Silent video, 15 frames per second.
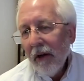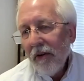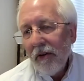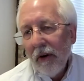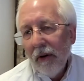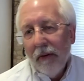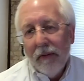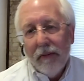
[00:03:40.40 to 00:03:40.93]

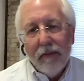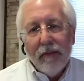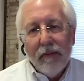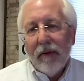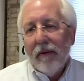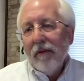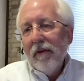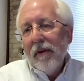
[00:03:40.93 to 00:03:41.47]
So
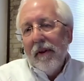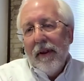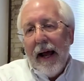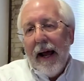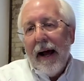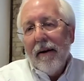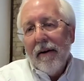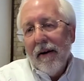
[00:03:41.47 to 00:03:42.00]

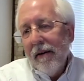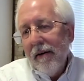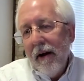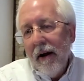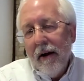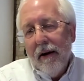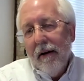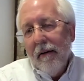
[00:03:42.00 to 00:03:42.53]
that
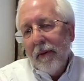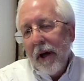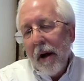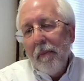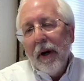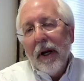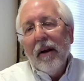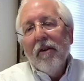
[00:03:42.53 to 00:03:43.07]
um,
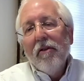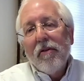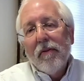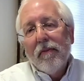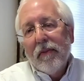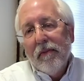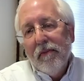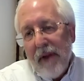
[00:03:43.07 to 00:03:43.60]
company
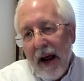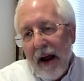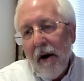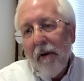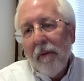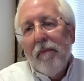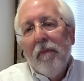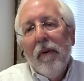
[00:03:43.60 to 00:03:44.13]
is
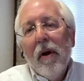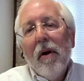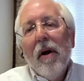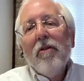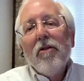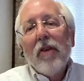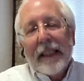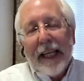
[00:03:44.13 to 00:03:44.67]
now
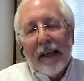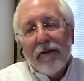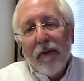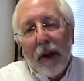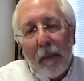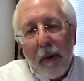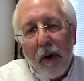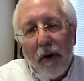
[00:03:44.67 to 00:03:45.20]

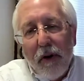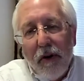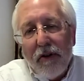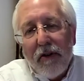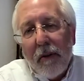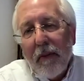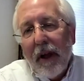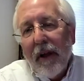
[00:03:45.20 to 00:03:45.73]
successfully produced
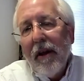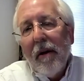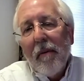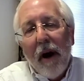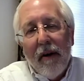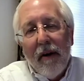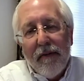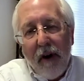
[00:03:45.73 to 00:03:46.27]
some lithium
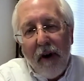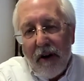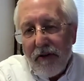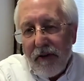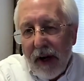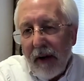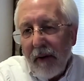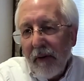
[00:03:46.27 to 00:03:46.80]
iron
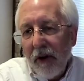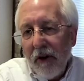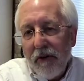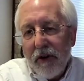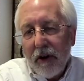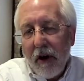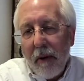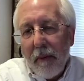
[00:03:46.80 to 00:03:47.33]
phosphate
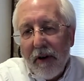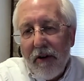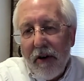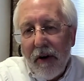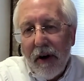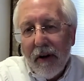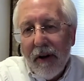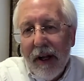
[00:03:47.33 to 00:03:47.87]
using our
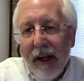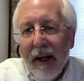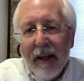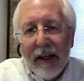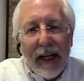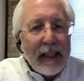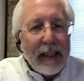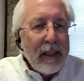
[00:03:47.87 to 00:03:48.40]
material.
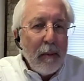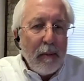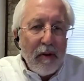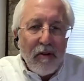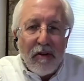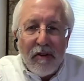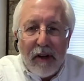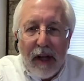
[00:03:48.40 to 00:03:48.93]
Next step
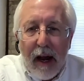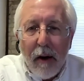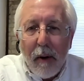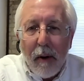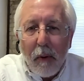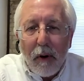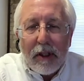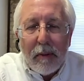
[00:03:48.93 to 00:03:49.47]
is to see how
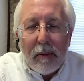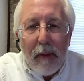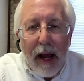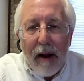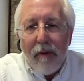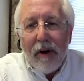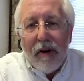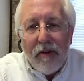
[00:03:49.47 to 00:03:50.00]
it works in
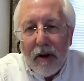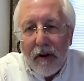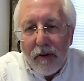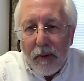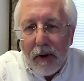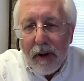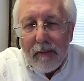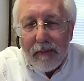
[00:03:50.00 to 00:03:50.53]
battery
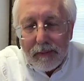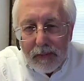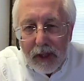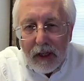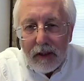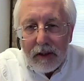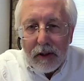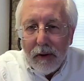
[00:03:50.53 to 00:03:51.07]
cells with them.
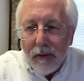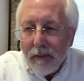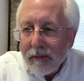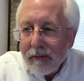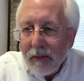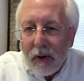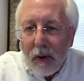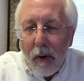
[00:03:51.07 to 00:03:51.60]
So
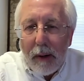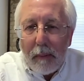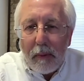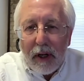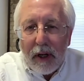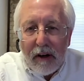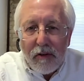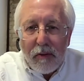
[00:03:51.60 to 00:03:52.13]
we're quite
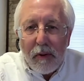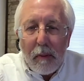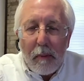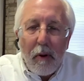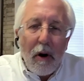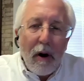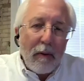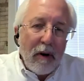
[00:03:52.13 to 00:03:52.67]
pleased with the
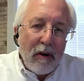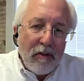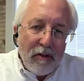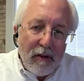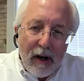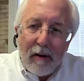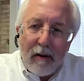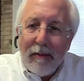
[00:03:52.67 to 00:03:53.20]
progress
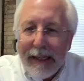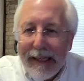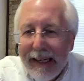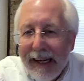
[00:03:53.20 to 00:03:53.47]
there